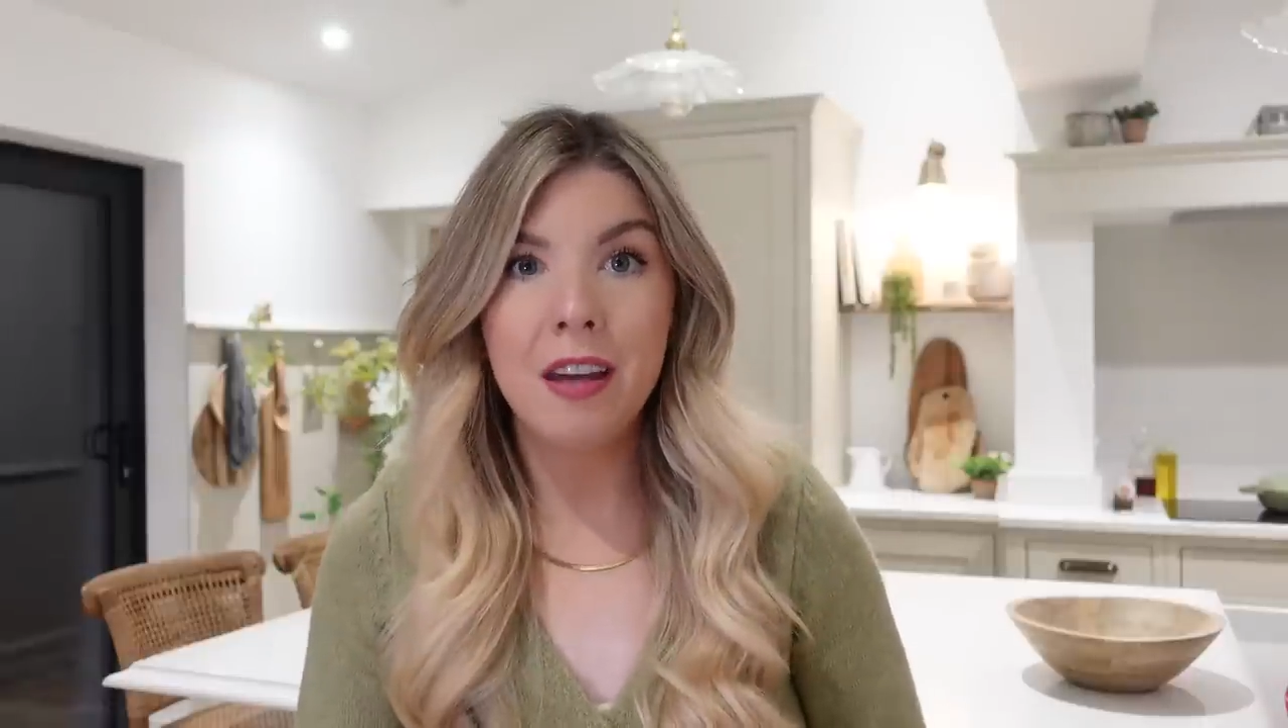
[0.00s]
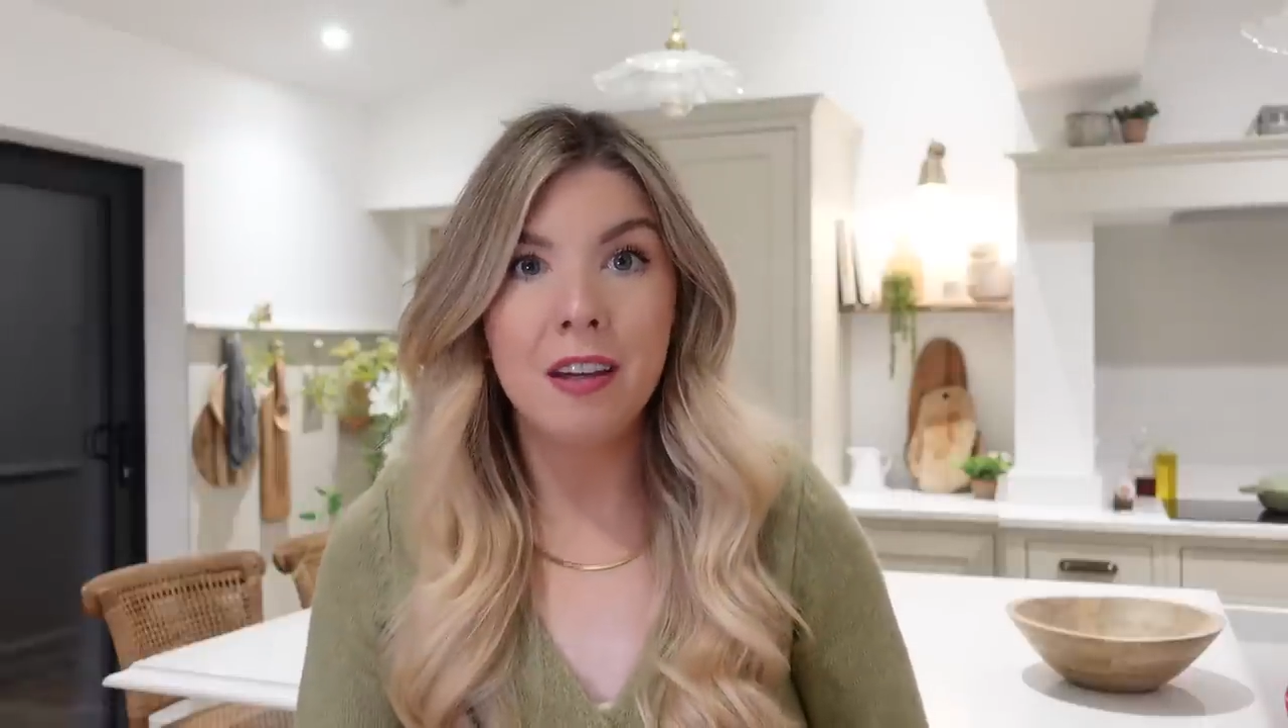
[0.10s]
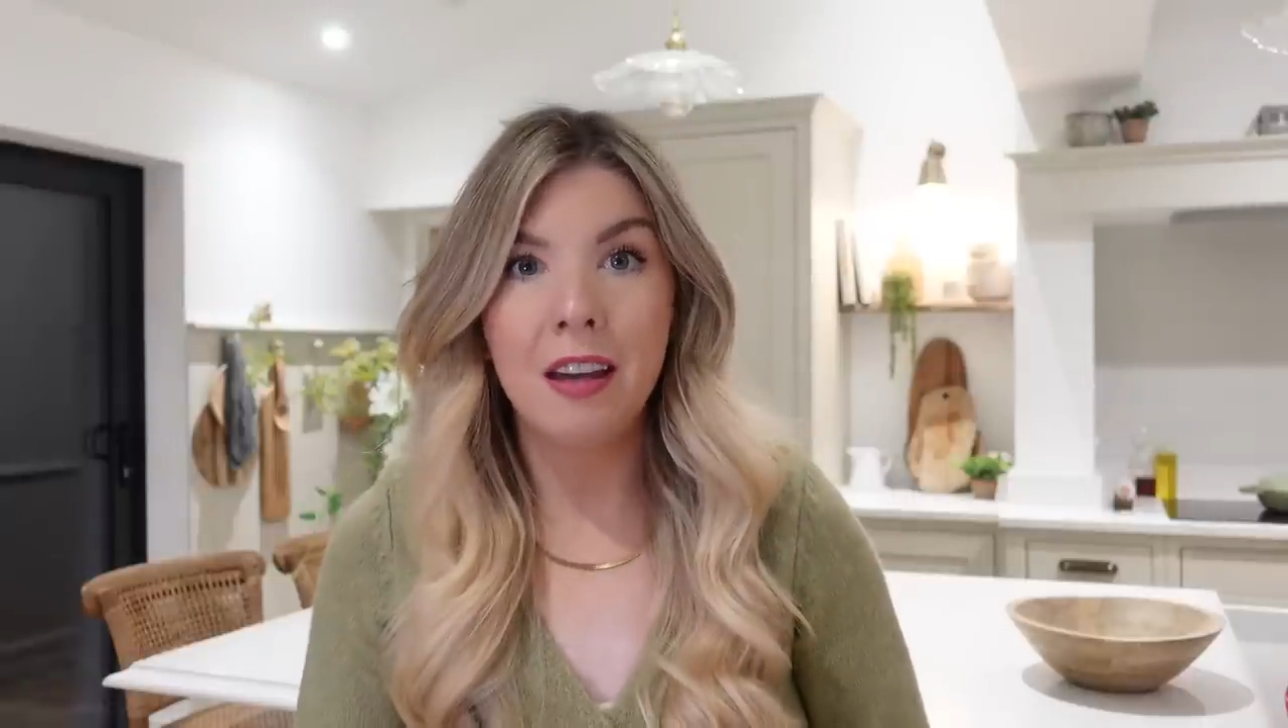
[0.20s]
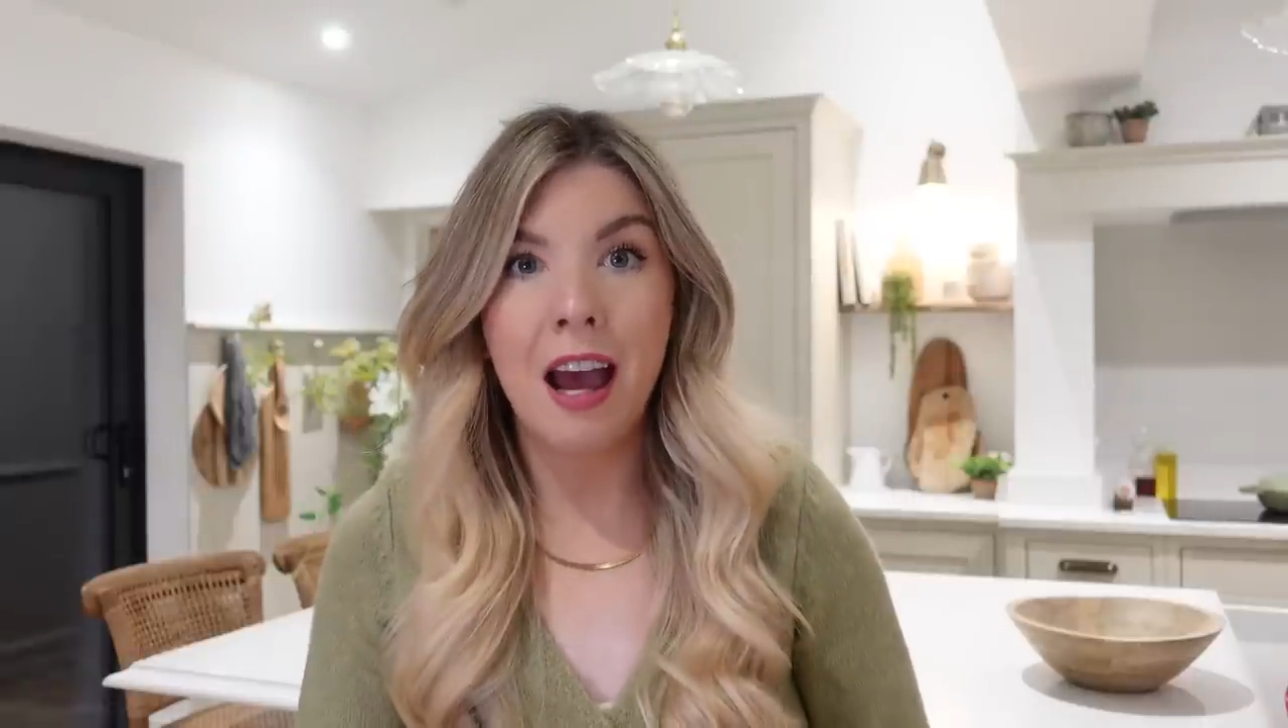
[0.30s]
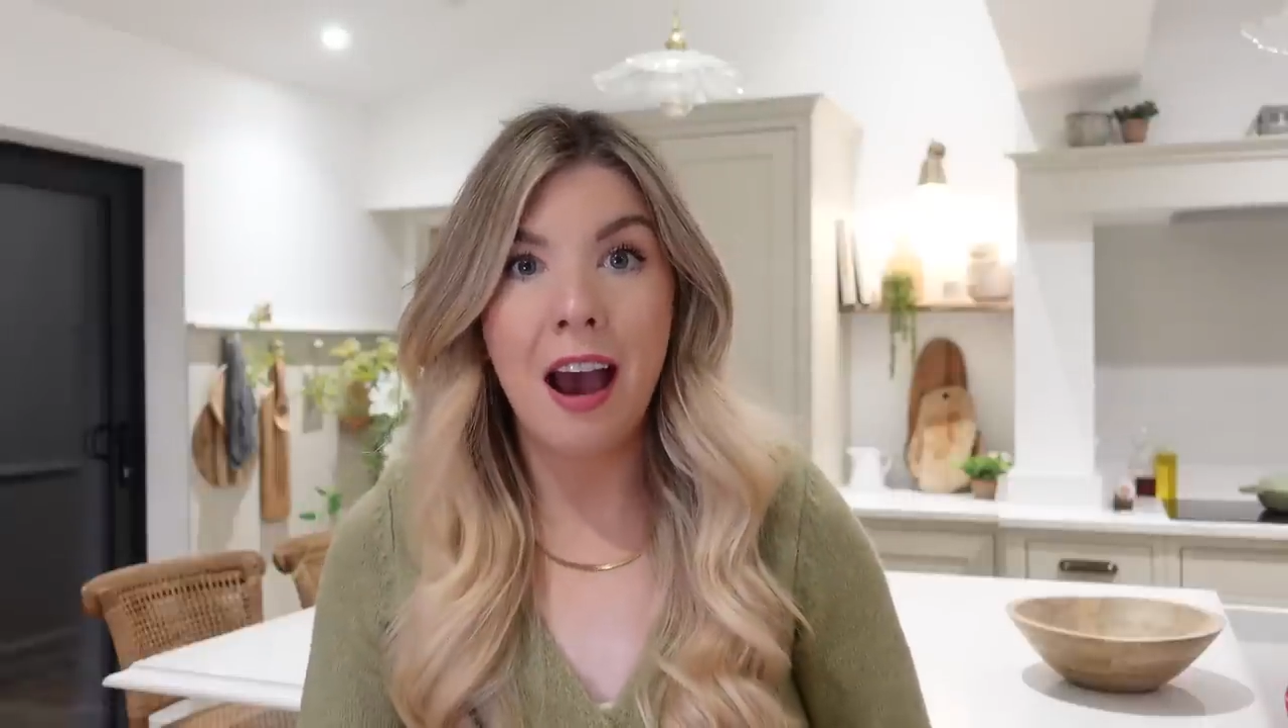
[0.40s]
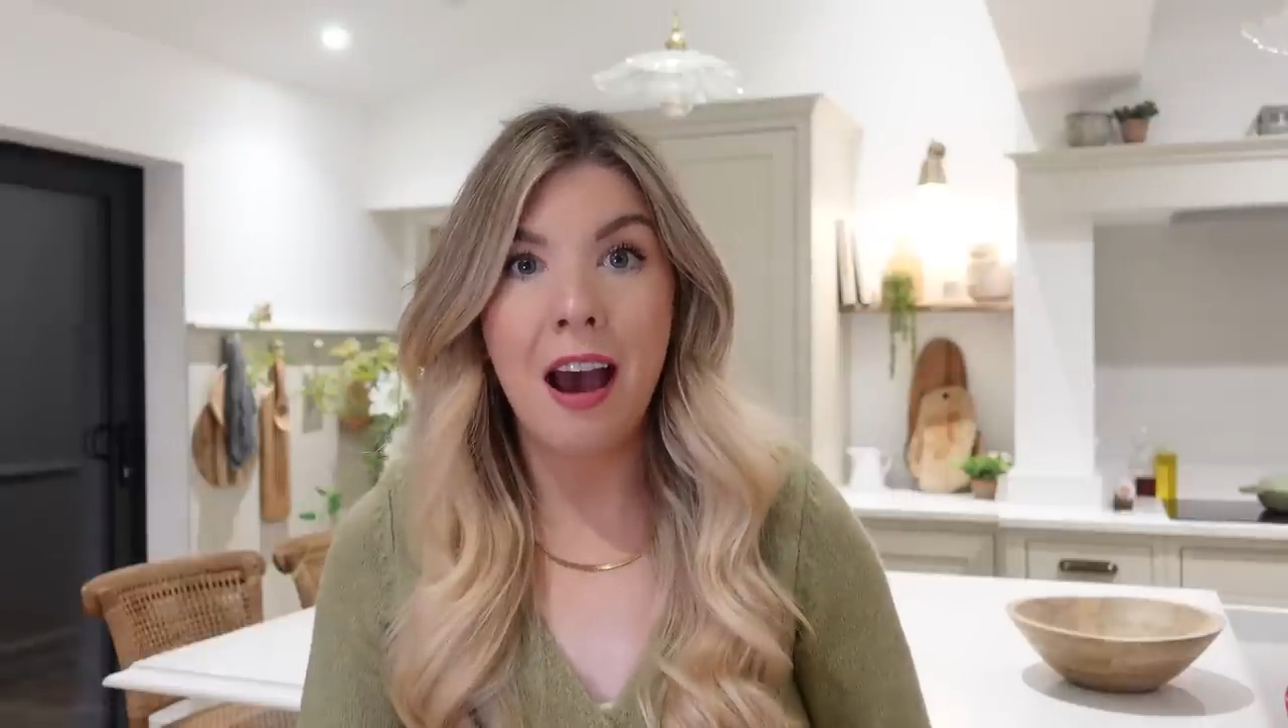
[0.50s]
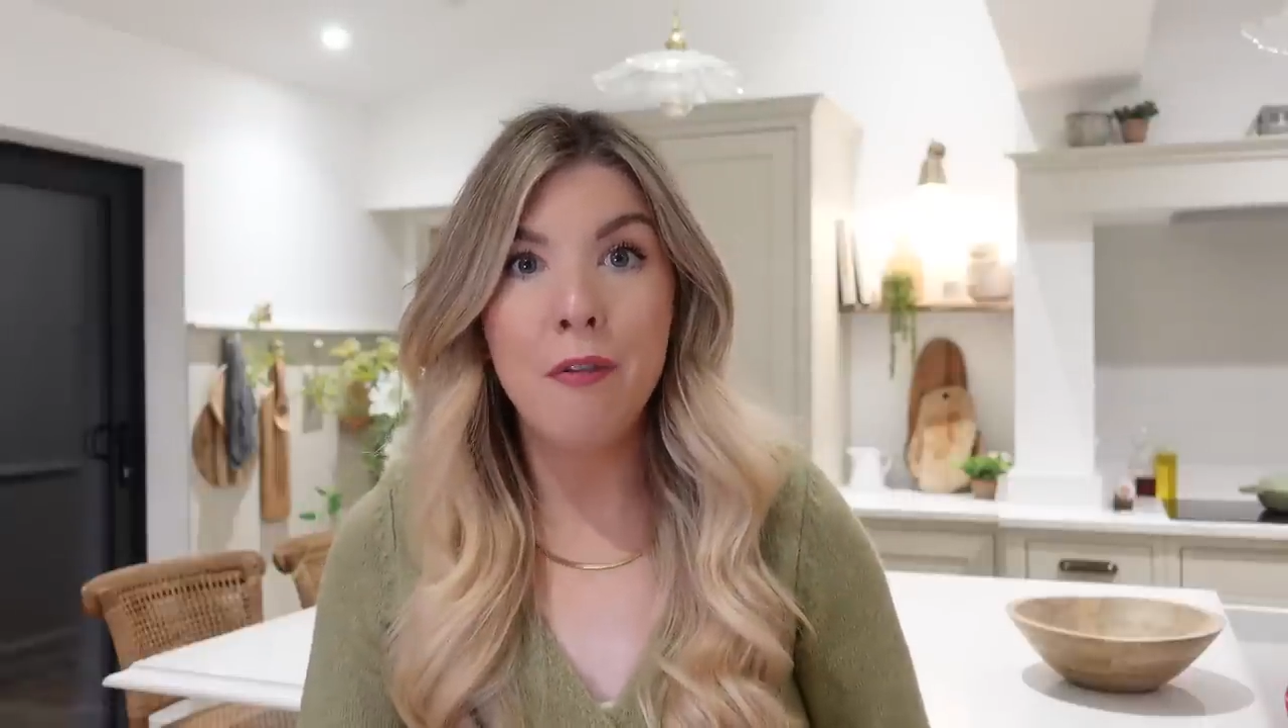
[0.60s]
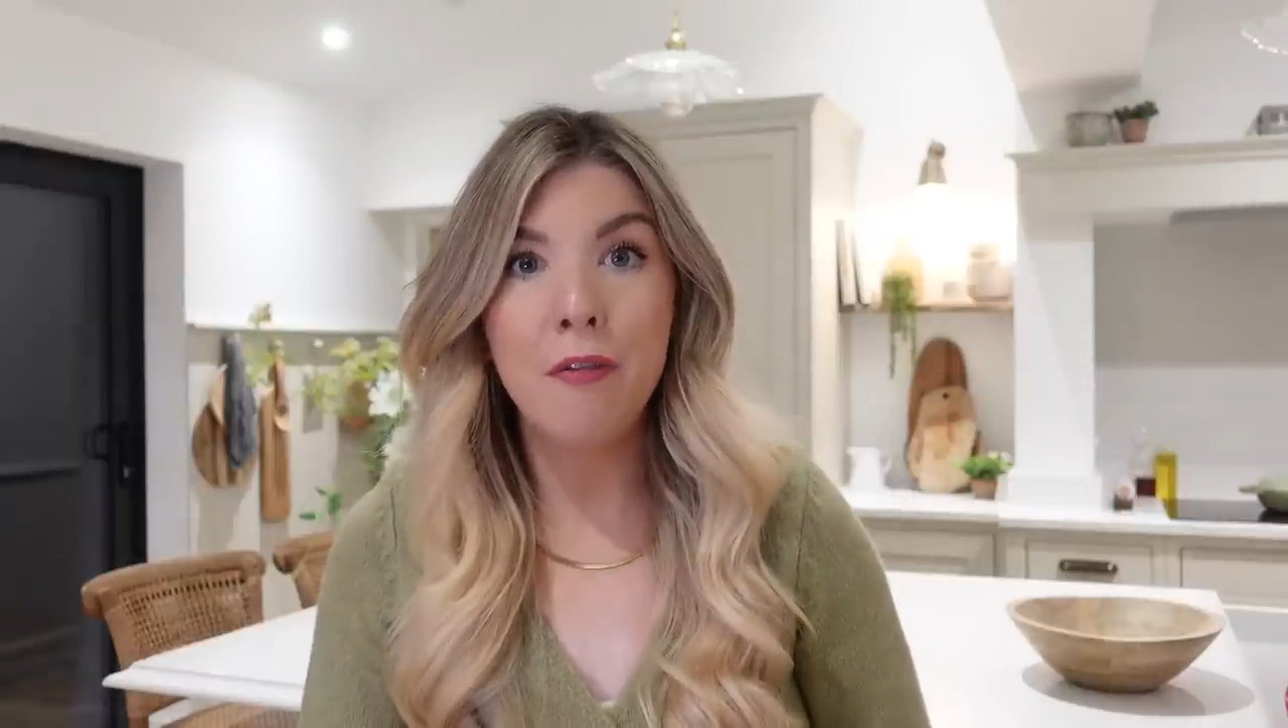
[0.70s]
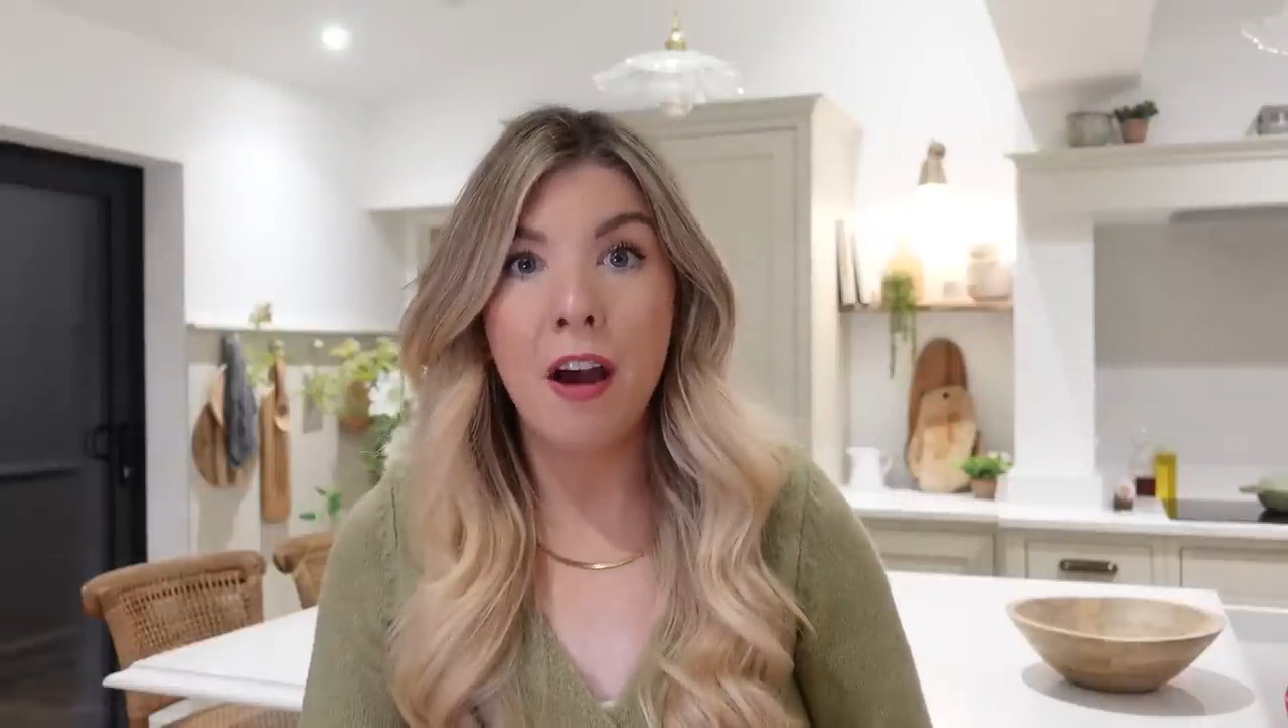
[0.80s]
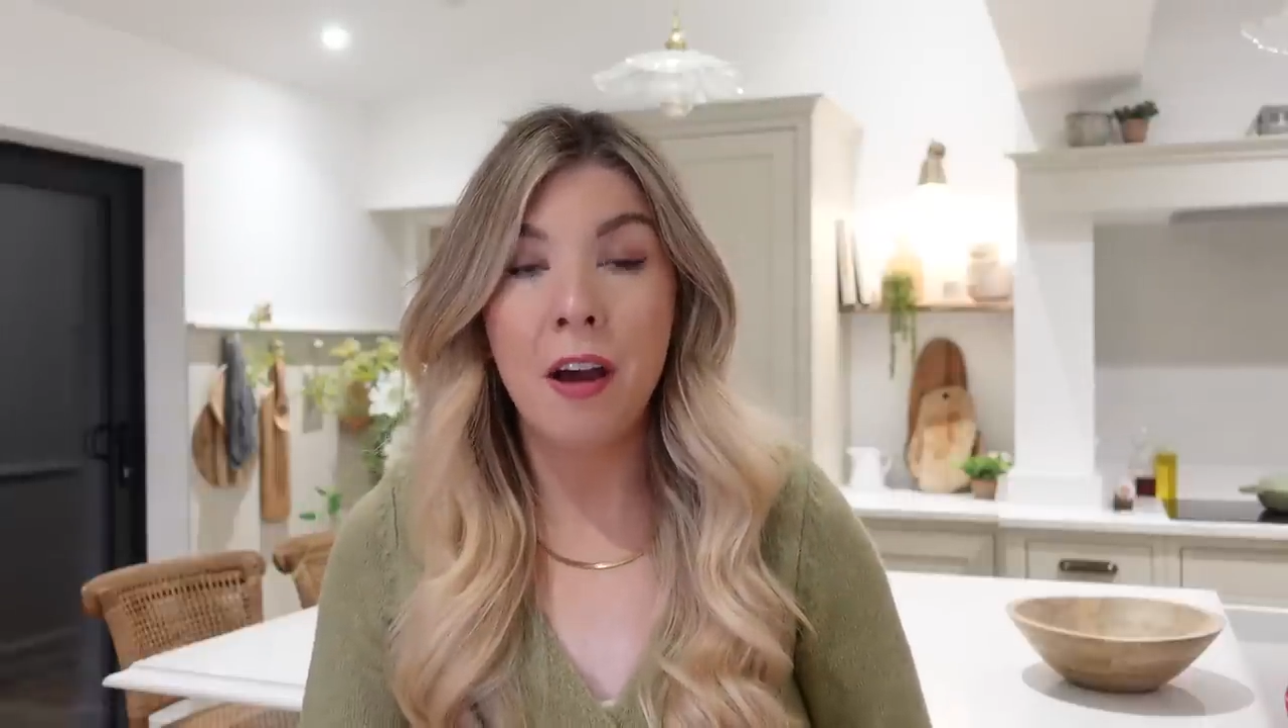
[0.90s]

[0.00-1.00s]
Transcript: they're gonna have